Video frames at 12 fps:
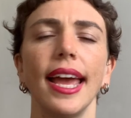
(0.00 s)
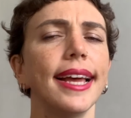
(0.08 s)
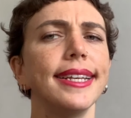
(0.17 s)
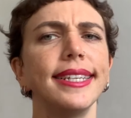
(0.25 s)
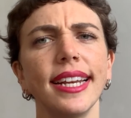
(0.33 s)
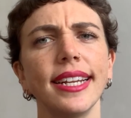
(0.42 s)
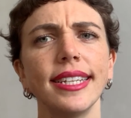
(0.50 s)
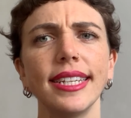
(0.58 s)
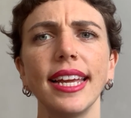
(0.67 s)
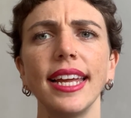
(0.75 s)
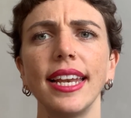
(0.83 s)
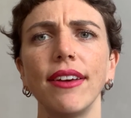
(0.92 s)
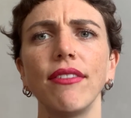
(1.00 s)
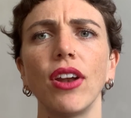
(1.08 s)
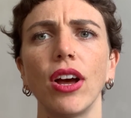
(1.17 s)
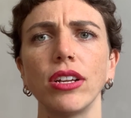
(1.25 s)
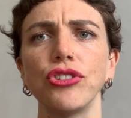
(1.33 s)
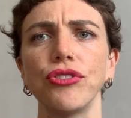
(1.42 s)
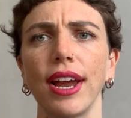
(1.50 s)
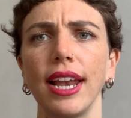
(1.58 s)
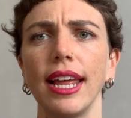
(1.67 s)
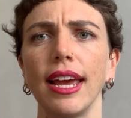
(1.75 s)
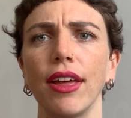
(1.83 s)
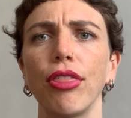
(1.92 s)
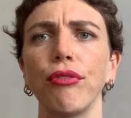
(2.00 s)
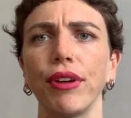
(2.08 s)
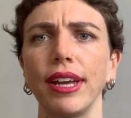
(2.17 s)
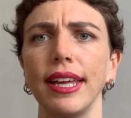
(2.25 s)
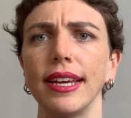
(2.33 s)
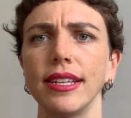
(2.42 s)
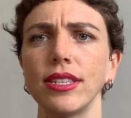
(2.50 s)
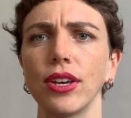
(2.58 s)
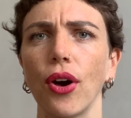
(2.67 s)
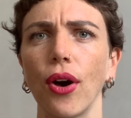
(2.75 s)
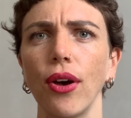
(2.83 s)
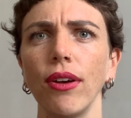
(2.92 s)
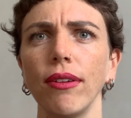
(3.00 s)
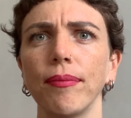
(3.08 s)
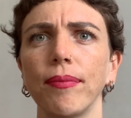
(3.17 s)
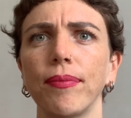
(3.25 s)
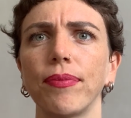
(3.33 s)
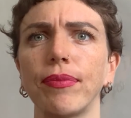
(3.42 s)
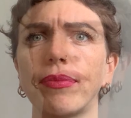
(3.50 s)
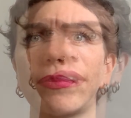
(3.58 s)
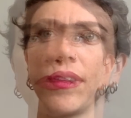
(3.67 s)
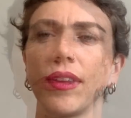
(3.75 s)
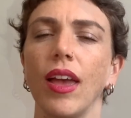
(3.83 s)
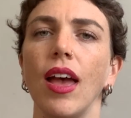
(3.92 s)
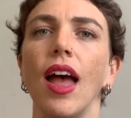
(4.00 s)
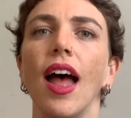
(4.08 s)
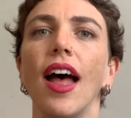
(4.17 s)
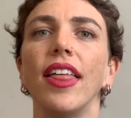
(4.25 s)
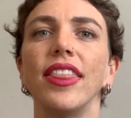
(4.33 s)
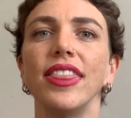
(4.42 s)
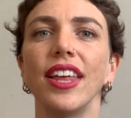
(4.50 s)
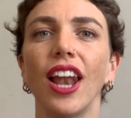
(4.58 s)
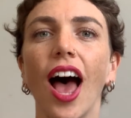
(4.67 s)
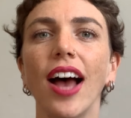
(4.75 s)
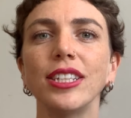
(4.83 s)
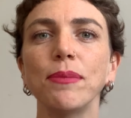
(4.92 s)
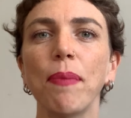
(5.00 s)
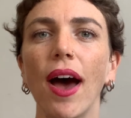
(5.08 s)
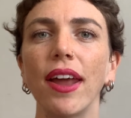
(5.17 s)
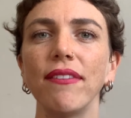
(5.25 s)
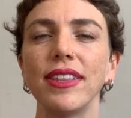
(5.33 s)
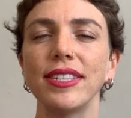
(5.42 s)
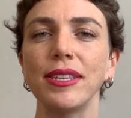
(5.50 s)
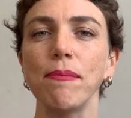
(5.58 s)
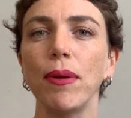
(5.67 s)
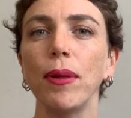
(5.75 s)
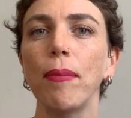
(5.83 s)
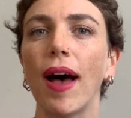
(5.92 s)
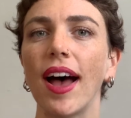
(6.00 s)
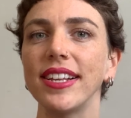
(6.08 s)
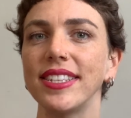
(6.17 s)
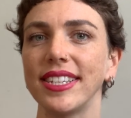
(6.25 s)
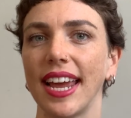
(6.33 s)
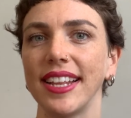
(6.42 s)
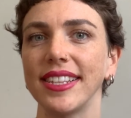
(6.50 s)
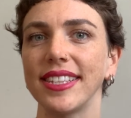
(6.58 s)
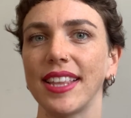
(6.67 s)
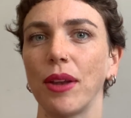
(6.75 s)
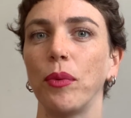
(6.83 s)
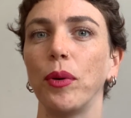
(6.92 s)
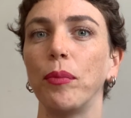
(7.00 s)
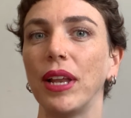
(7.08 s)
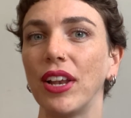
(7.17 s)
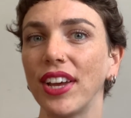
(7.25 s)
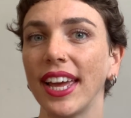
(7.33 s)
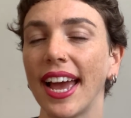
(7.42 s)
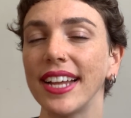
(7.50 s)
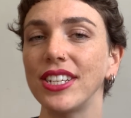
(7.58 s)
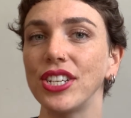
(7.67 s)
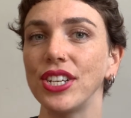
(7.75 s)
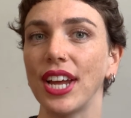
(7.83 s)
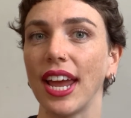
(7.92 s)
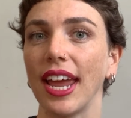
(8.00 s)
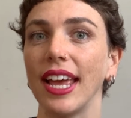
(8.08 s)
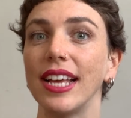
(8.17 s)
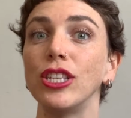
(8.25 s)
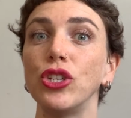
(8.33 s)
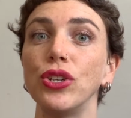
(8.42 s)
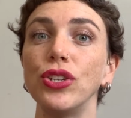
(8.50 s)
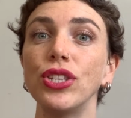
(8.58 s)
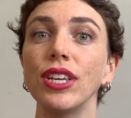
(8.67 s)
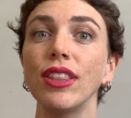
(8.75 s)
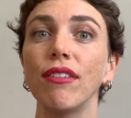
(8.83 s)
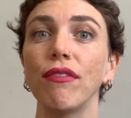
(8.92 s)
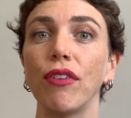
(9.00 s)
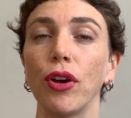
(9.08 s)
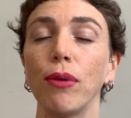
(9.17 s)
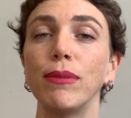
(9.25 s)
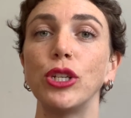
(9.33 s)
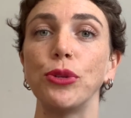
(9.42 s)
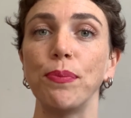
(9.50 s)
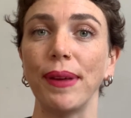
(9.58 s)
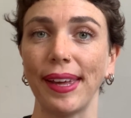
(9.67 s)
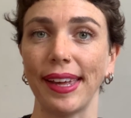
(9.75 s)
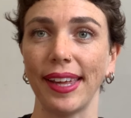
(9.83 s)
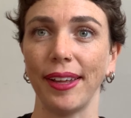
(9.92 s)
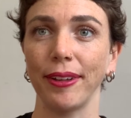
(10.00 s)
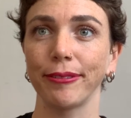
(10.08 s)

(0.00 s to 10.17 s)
Didn't he live in Australia 3 years ago? The last part of the simple past tense that we'll be looking at today is using the verb to be.